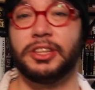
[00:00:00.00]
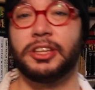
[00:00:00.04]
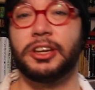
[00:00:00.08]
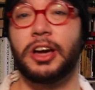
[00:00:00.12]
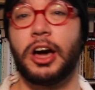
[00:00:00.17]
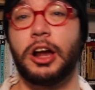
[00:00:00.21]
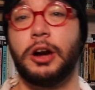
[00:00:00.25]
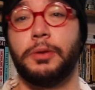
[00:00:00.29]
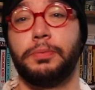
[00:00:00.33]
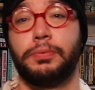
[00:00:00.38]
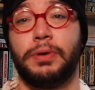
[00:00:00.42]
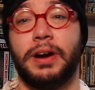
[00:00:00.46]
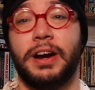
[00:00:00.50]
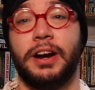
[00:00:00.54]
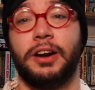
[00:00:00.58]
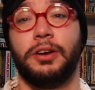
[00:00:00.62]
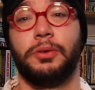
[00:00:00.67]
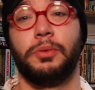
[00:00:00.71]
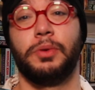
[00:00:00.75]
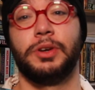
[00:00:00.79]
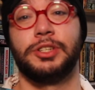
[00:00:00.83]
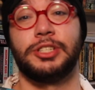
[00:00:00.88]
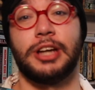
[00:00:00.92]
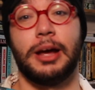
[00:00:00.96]
The Gutter
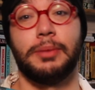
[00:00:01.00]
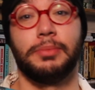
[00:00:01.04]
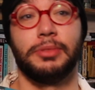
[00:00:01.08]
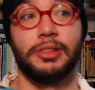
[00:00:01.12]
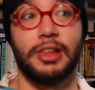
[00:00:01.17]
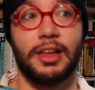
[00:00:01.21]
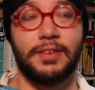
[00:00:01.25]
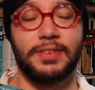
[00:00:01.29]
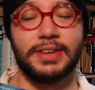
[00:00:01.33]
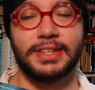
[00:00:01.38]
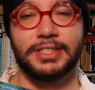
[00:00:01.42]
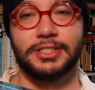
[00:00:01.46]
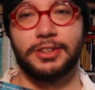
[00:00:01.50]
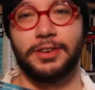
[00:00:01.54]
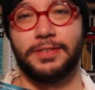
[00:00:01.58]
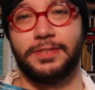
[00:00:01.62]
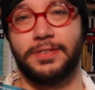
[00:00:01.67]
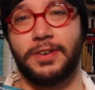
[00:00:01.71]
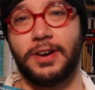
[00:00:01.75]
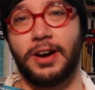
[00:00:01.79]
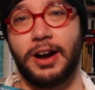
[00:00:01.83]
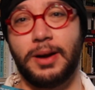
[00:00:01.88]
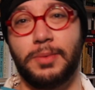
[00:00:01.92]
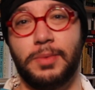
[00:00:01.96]
Prayer, which I'm loving so
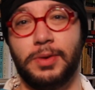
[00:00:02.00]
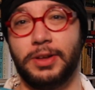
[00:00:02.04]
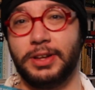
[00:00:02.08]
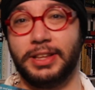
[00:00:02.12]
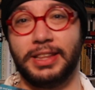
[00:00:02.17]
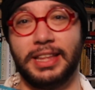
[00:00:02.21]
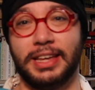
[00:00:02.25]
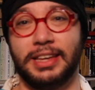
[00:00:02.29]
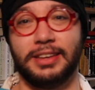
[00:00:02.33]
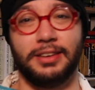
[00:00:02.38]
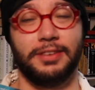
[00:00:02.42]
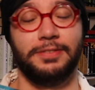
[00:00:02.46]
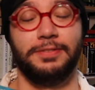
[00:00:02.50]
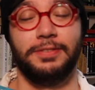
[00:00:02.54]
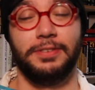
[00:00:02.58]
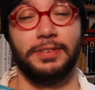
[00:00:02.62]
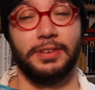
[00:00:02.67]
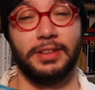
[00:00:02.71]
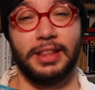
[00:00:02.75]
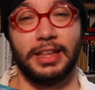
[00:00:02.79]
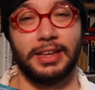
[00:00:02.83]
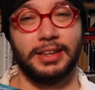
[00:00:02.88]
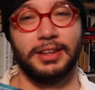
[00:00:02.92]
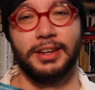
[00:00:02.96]
far. I'm only like a
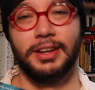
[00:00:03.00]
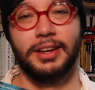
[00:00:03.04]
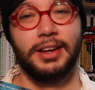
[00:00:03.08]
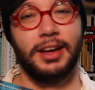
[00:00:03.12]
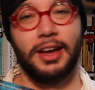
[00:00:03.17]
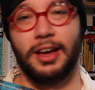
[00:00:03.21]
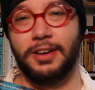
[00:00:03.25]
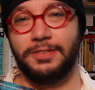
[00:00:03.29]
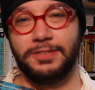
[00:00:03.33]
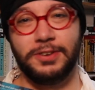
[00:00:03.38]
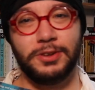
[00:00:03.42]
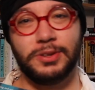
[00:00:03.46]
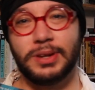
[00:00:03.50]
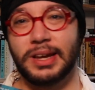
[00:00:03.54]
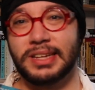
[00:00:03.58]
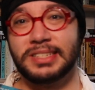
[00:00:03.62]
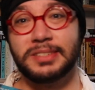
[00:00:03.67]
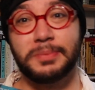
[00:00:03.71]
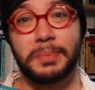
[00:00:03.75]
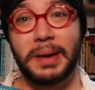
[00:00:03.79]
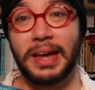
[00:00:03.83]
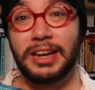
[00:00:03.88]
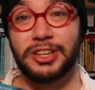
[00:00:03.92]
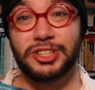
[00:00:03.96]
few
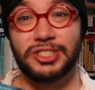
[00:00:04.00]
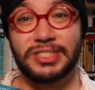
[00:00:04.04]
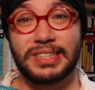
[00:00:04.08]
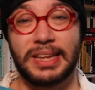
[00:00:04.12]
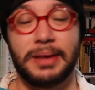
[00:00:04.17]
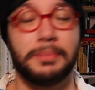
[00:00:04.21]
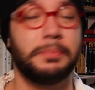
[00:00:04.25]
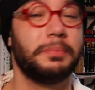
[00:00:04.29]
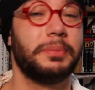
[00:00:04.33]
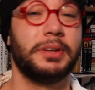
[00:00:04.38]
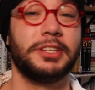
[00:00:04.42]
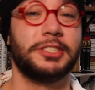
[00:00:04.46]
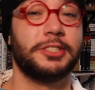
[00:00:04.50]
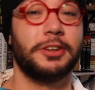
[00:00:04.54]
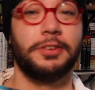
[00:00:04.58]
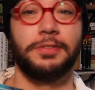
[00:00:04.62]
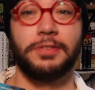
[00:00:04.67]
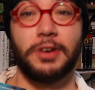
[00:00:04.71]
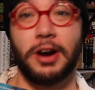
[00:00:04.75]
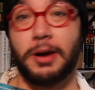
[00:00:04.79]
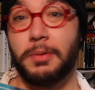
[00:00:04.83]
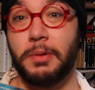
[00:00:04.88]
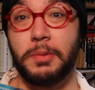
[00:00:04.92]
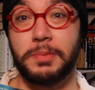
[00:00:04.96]
dozen pages in, but so
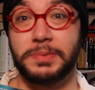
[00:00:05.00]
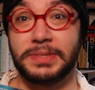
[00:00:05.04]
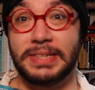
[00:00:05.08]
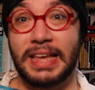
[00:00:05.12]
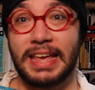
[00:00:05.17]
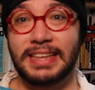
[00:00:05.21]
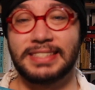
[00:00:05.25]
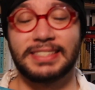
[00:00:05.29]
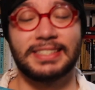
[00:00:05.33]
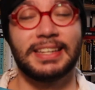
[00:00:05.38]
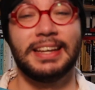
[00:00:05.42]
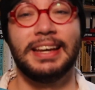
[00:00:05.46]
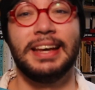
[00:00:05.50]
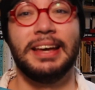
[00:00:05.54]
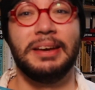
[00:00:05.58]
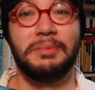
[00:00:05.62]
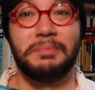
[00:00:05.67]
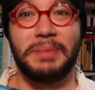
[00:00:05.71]
far I'm obsessed.